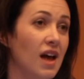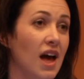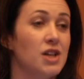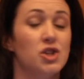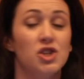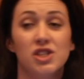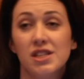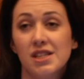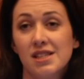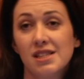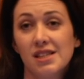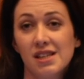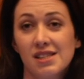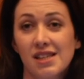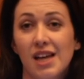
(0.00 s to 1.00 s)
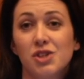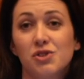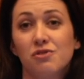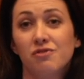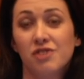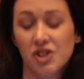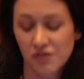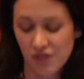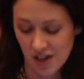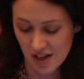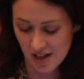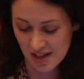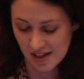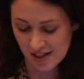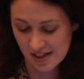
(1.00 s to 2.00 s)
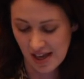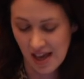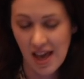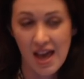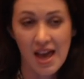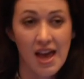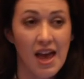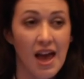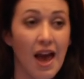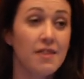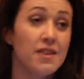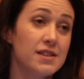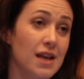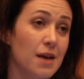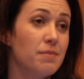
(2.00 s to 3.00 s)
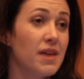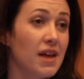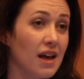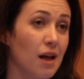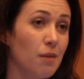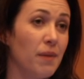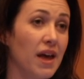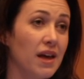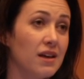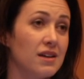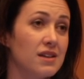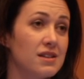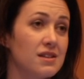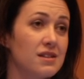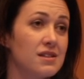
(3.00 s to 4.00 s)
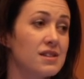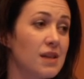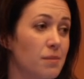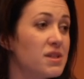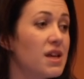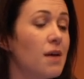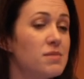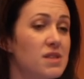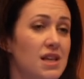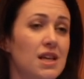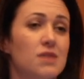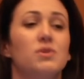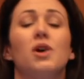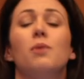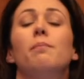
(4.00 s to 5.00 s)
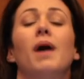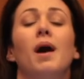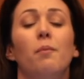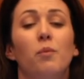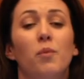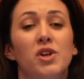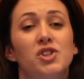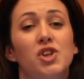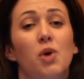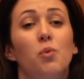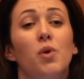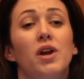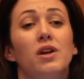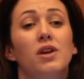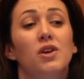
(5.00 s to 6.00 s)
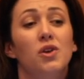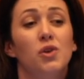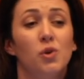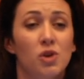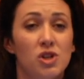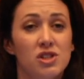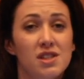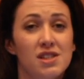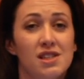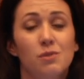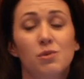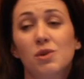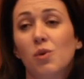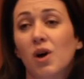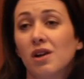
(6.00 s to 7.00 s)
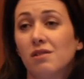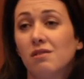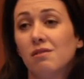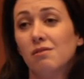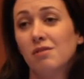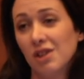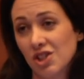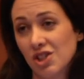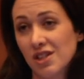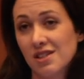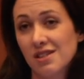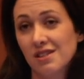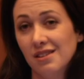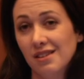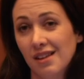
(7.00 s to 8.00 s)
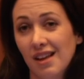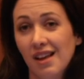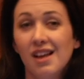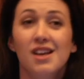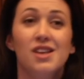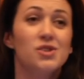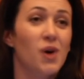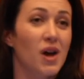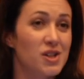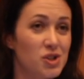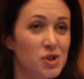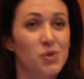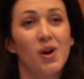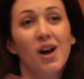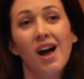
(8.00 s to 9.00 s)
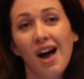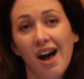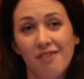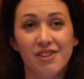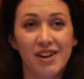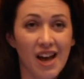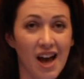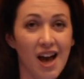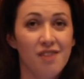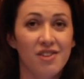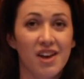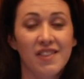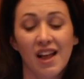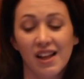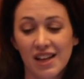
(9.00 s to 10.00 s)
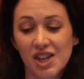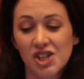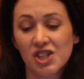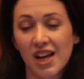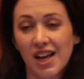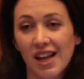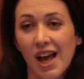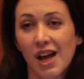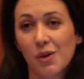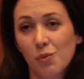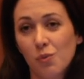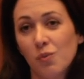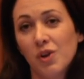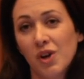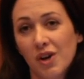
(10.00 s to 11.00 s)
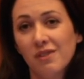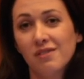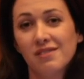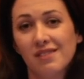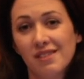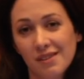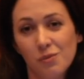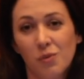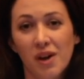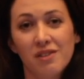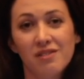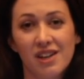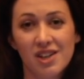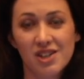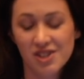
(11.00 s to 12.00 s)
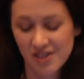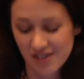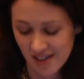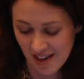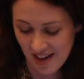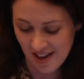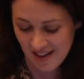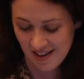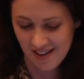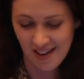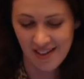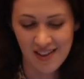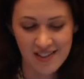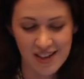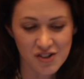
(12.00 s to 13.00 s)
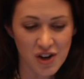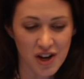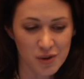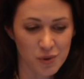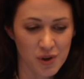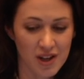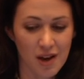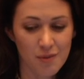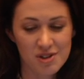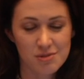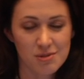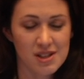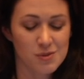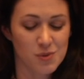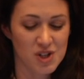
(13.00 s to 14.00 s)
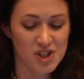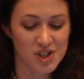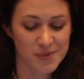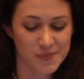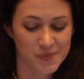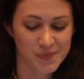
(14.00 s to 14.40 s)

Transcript: I do schnitzels, I do fish fingers, and the same thing, I'll make it, sometimes the kids will go, Mum, we don't want your schnitzel, we want real schnitzel. So I'll do half and half, and they'll each get like, you know, one of each. And then they're trying to work out which one's which.